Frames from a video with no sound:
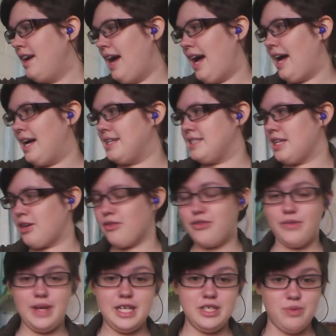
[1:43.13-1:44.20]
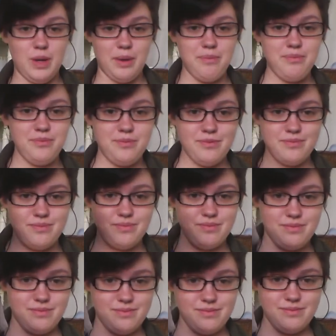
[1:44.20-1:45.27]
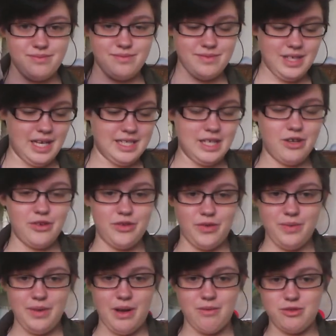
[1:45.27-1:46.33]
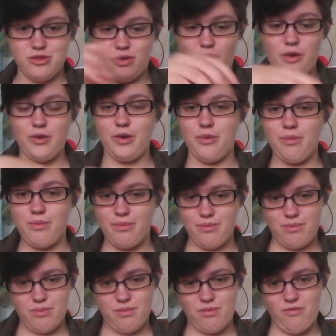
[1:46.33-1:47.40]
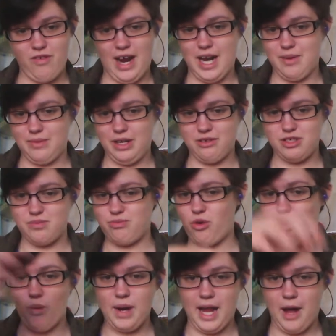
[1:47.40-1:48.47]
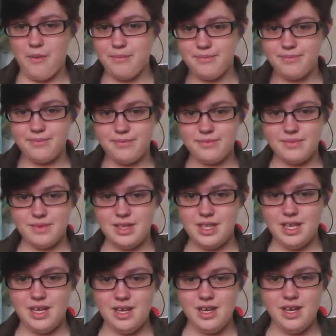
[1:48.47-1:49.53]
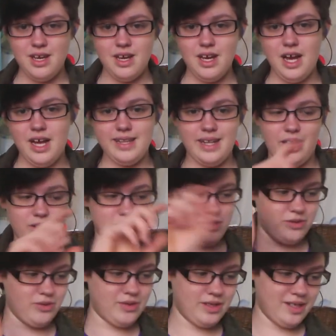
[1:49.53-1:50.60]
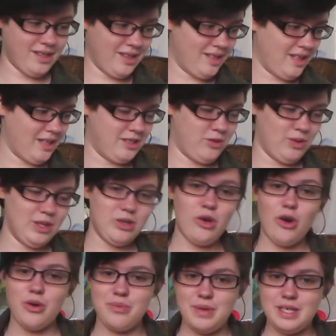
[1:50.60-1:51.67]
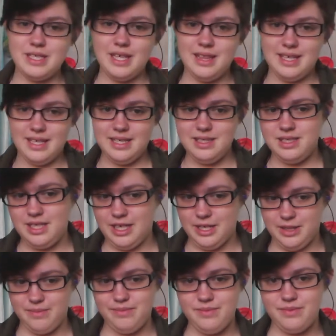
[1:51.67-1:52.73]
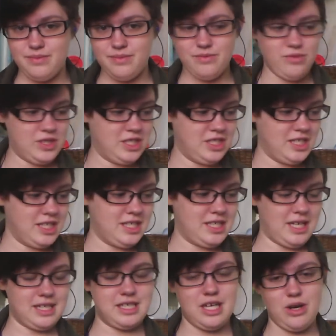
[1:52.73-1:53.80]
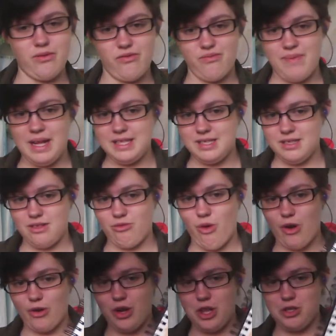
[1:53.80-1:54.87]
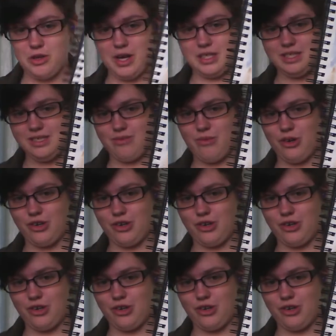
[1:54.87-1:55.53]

As I go through each one, I'll draw a rune randomly. I'll just pull one out, and then I'll do a little art piece like this here, which this is actually done with pencil, watercolor, and some